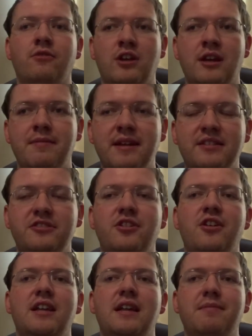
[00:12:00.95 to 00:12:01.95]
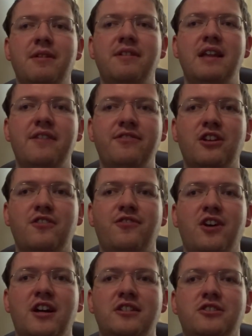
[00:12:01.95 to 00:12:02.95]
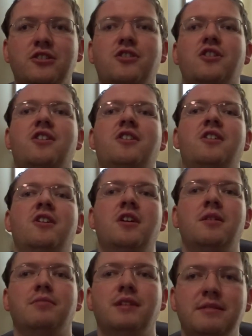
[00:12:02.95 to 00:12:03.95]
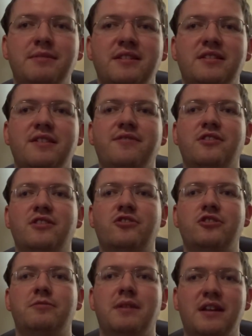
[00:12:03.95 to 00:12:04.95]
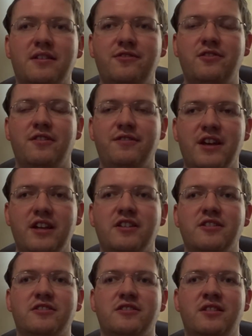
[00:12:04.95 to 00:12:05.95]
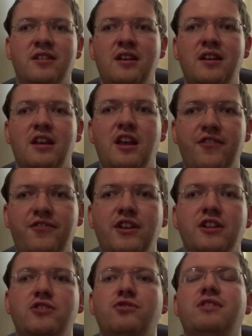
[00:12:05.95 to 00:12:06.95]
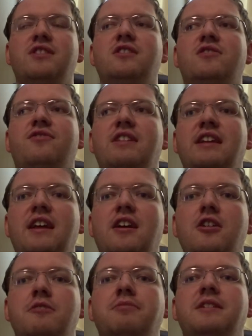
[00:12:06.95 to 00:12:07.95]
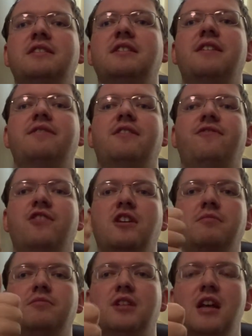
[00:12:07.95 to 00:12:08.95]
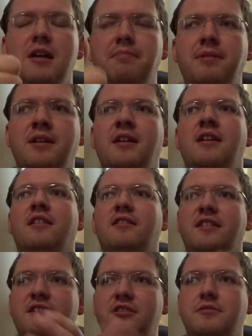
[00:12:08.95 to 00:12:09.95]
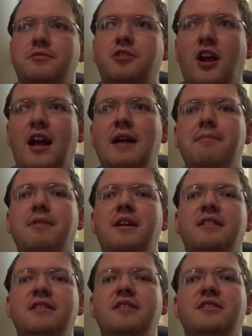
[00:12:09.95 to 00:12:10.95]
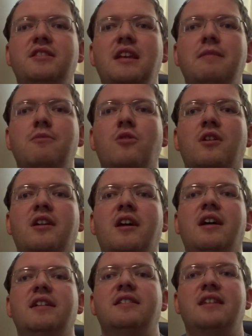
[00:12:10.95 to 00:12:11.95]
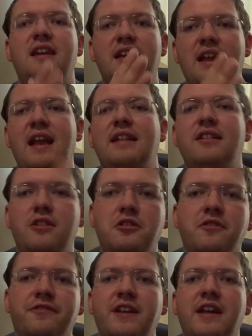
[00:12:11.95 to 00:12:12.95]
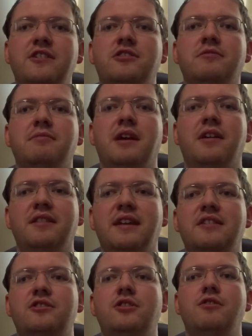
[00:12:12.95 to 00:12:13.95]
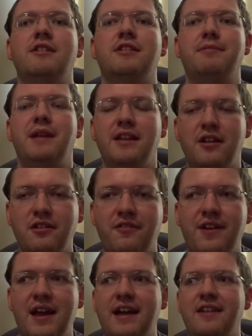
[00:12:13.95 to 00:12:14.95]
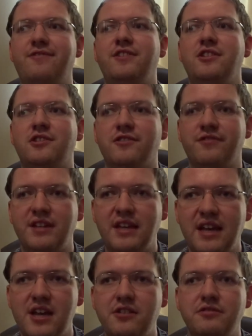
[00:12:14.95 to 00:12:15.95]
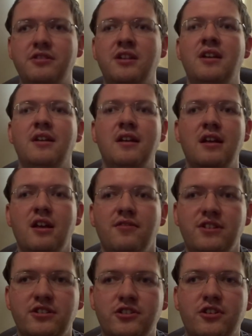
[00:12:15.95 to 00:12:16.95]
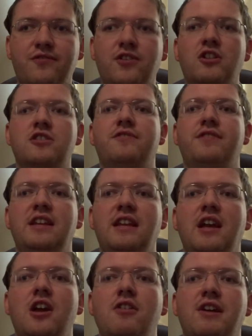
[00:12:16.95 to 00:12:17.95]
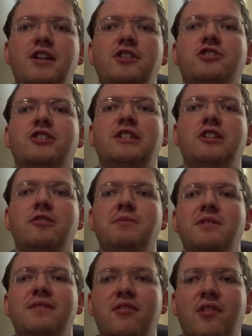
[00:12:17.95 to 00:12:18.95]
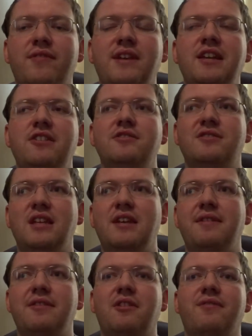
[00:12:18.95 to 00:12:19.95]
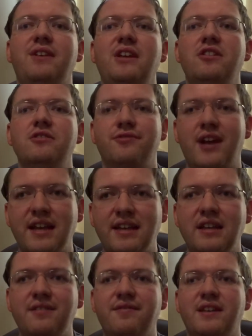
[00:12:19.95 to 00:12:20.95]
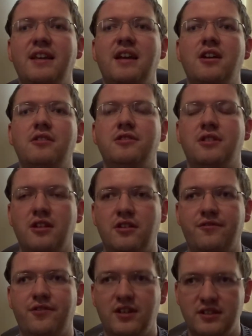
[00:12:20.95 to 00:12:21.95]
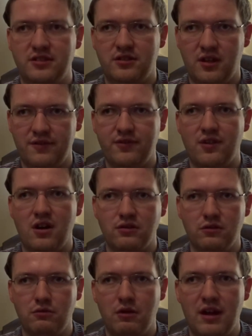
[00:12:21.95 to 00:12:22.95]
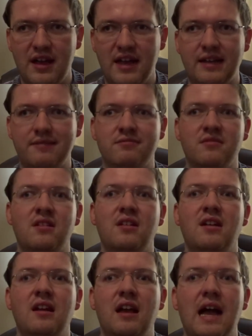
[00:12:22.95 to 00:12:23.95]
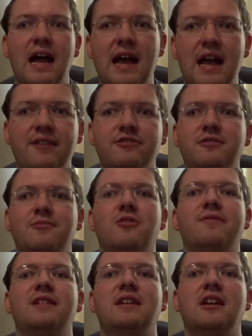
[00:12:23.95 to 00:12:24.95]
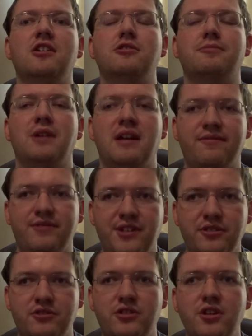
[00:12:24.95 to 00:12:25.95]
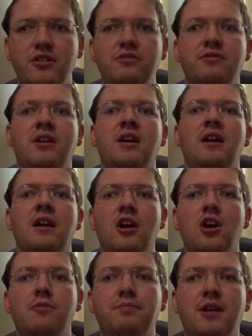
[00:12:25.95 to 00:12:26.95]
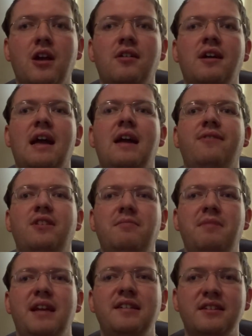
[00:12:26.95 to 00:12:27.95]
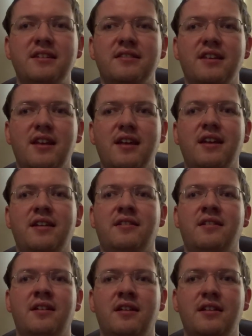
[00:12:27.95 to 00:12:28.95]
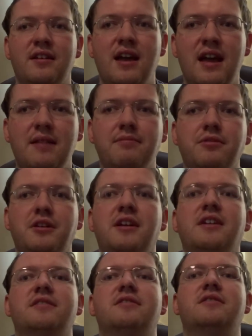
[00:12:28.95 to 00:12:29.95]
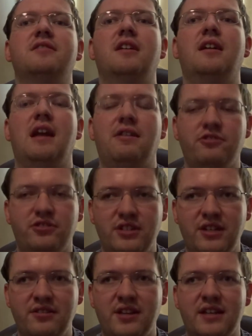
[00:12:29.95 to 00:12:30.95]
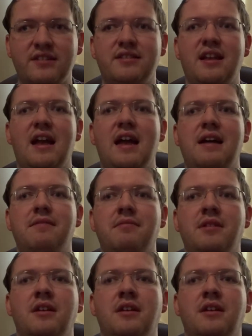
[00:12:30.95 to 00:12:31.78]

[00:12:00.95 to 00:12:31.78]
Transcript: Were you mixed on it? But whatever your thoughts are, please be civil and respectful of others. If you enjoyed this video, please give it a thumbs up. Click the subscribe button to see more content and the notification bell next to it to be notified of future videos. If this is your first video, I usually do movie reviews, T V reviews, ranking videos, and other fun stuff along the way. I have some more videos planned for you soon. Hope you all have an amazing day. God bless, and I will see you next time.